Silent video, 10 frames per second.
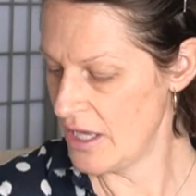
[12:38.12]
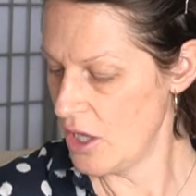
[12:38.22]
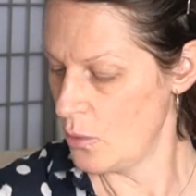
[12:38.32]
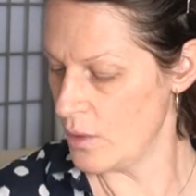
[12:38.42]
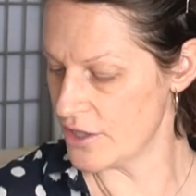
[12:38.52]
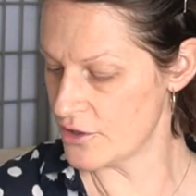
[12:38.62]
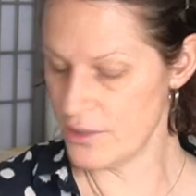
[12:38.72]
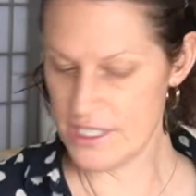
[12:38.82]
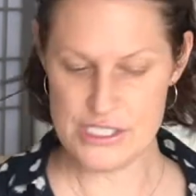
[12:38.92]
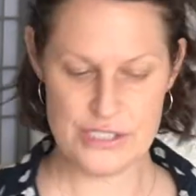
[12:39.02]
What you're going
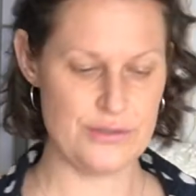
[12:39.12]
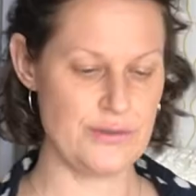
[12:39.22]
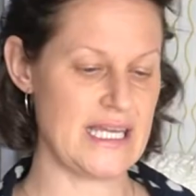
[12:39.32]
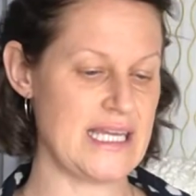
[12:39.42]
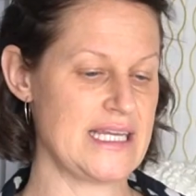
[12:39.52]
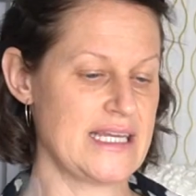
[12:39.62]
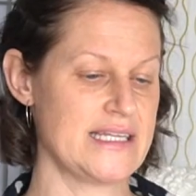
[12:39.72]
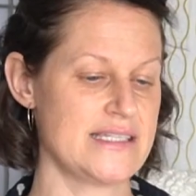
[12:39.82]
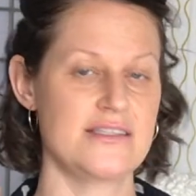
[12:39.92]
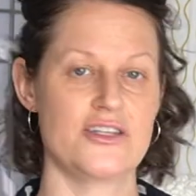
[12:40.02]
to do
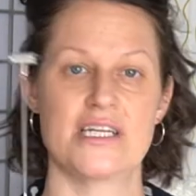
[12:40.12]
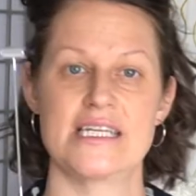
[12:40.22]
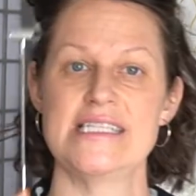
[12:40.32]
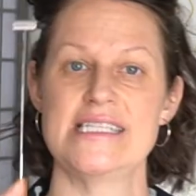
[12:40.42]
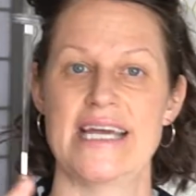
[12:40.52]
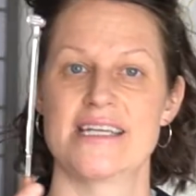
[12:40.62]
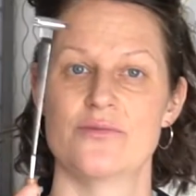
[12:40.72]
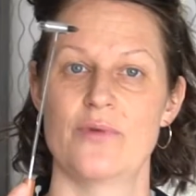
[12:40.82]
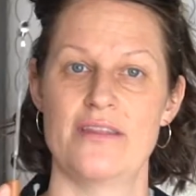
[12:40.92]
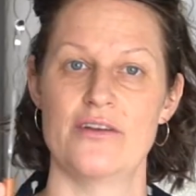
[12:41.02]
is you're going to detect
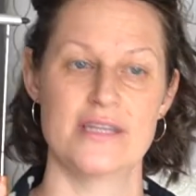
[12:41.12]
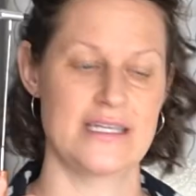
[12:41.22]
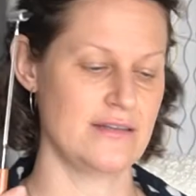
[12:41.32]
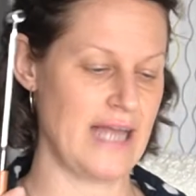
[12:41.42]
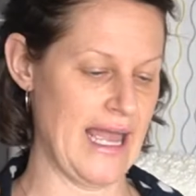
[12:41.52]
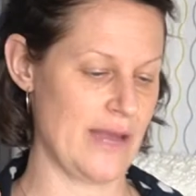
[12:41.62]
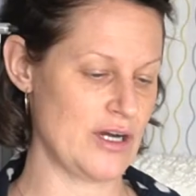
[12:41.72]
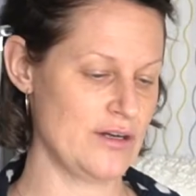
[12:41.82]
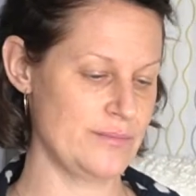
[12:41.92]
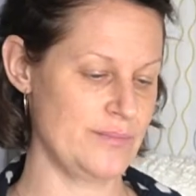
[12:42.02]
with your little
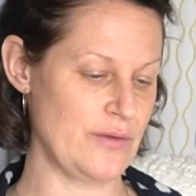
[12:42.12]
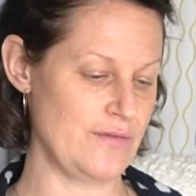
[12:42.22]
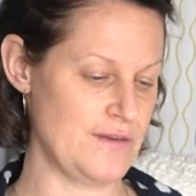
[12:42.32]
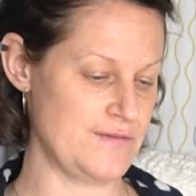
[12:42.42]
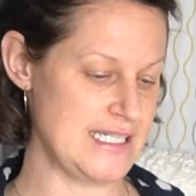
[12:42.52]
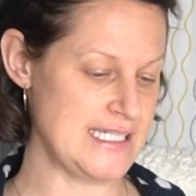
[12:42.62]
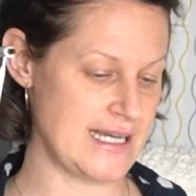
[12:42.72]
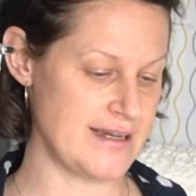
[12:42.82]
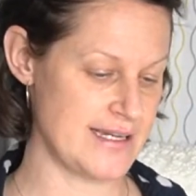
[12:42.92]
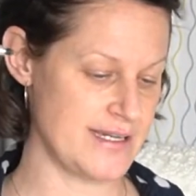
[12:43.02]
hammer about 50
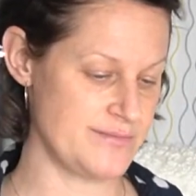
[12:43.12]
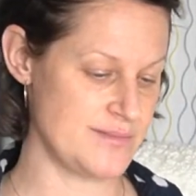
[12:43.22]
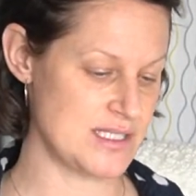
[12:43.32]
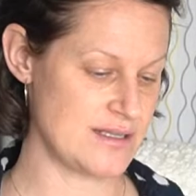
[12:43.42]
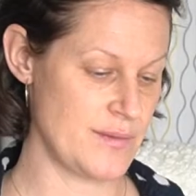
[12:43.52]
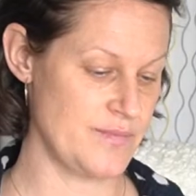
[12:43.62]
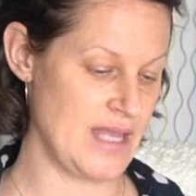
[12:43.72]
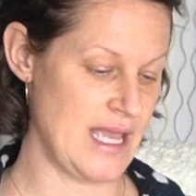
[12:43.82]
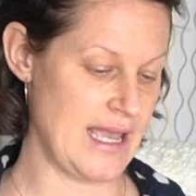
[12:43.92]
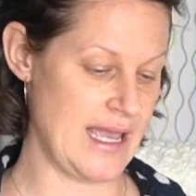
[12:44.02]
times,
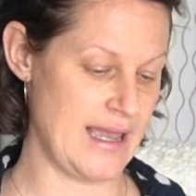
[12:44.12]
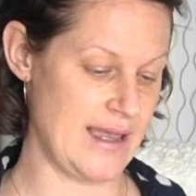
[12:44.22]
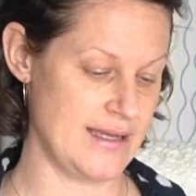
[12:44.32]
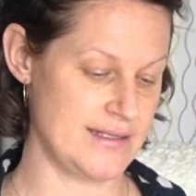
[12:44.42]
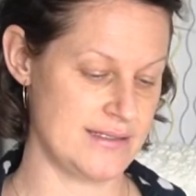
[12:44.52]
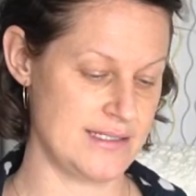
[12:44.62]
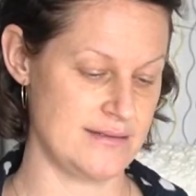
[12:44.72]
and